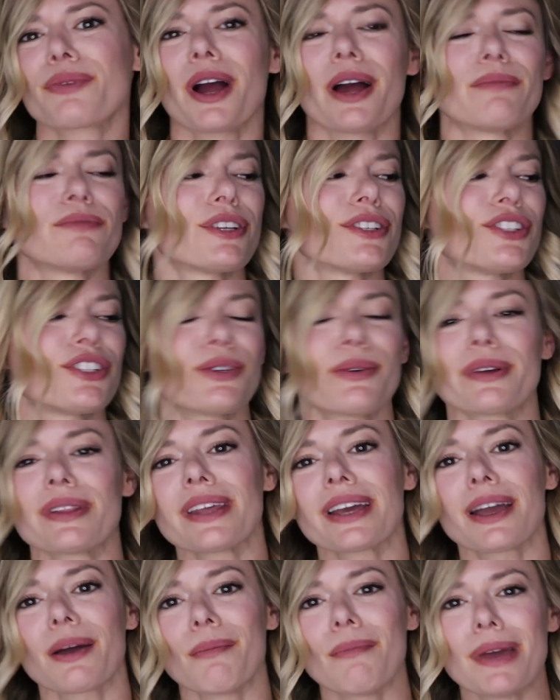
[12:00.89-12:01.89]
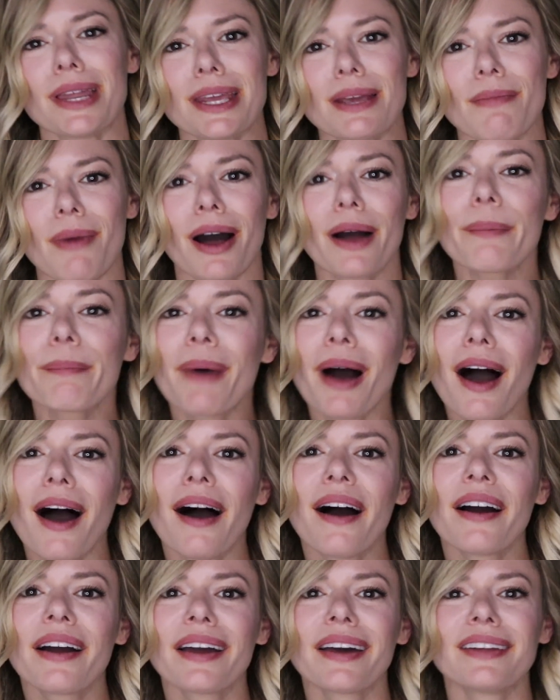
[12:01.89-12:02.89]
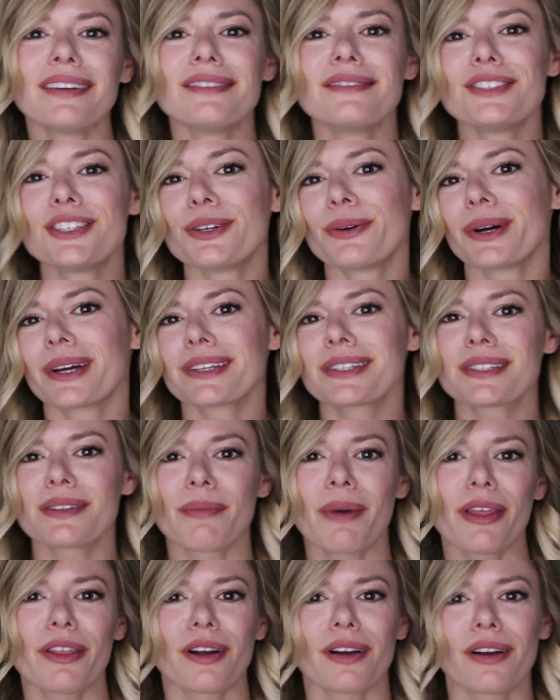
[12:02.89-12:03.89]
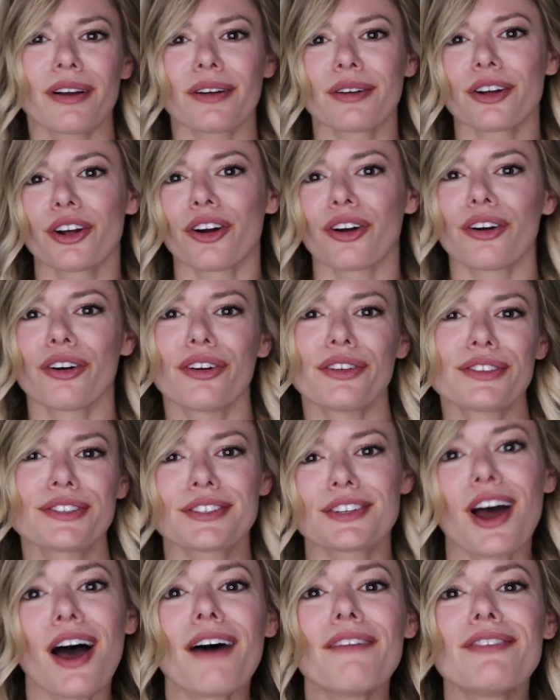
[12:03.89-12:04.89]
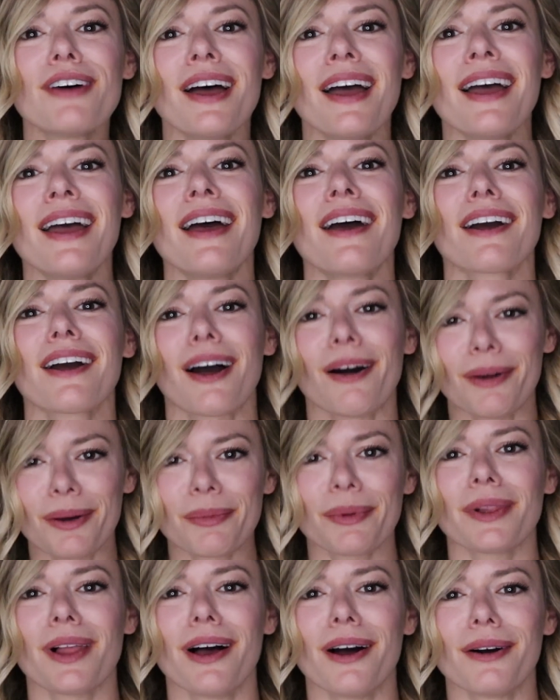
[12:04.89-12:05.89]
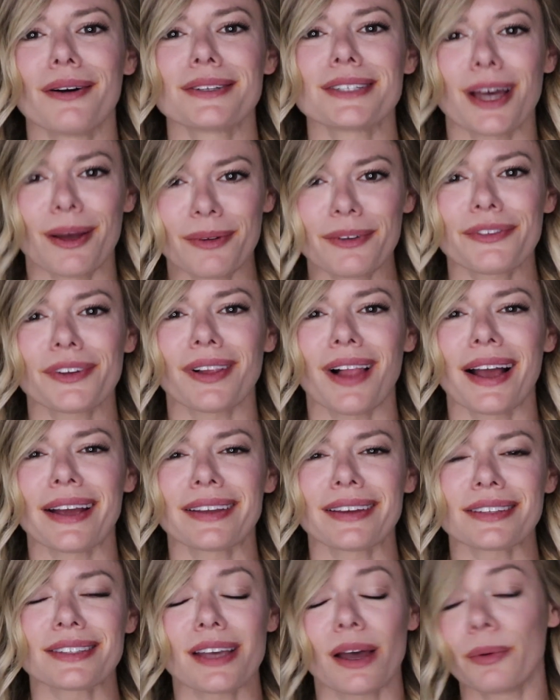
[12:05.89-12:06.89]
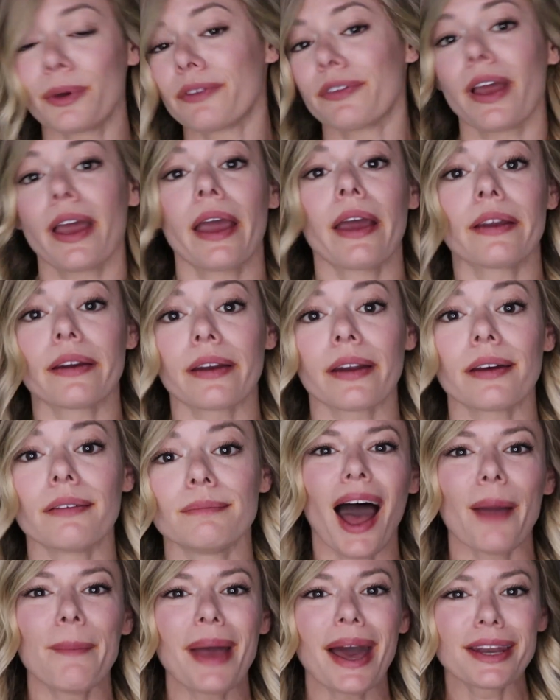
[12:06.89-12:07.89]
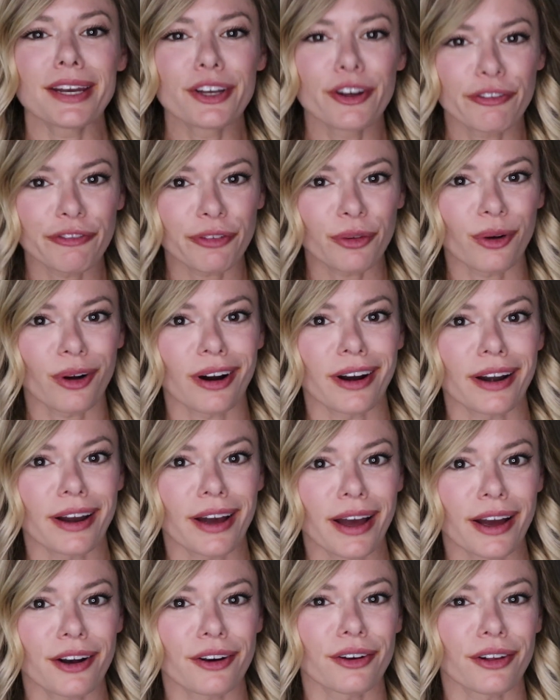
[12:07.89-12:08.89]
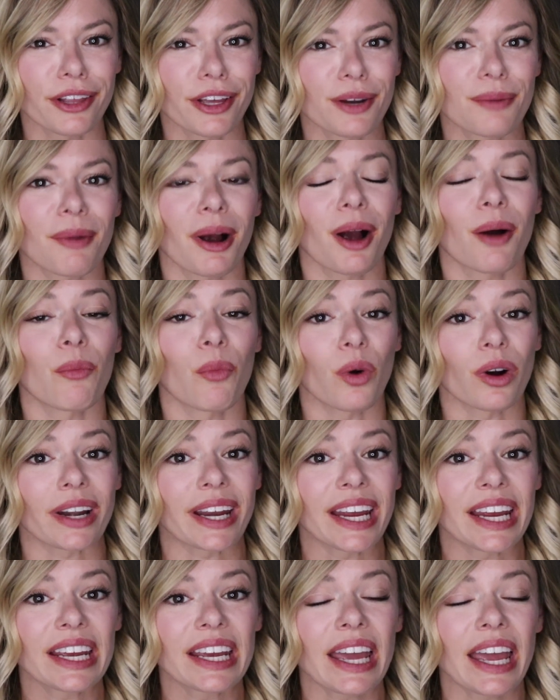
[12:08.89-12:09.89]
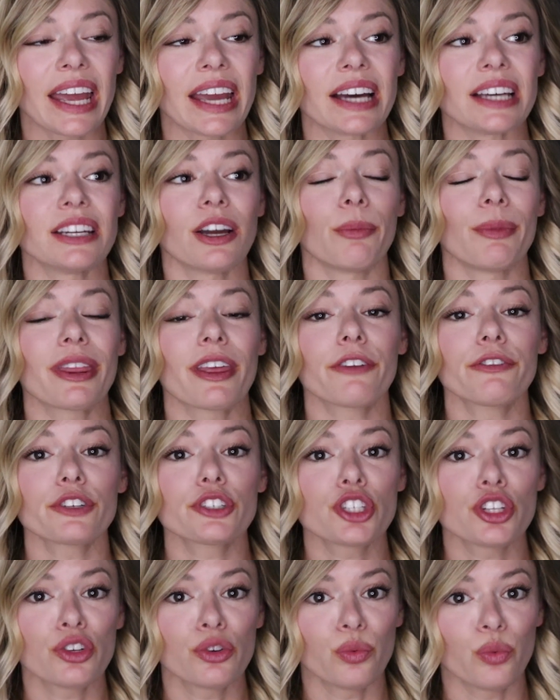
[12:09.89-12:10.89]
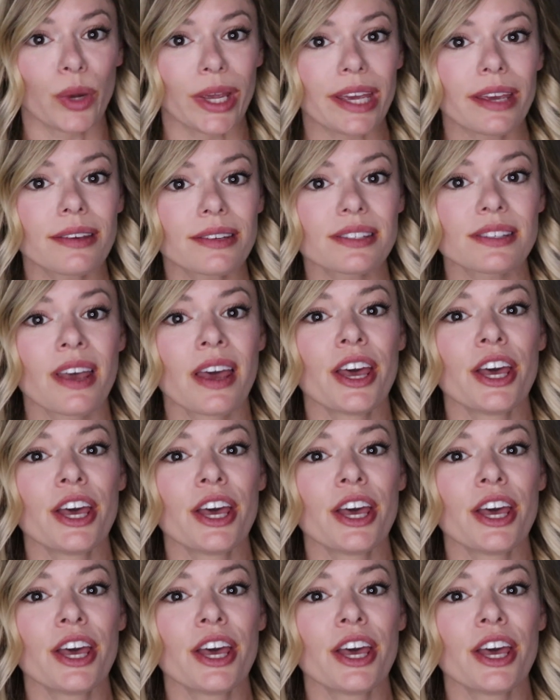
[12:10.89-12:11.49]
where I'm just doing like a mini mukbang and doing some other girl stuff, comment below, tell me if you like it, tell me if you hated it. I'm headed to Florida early tomorrow morning and I'll be there for 2 weeks,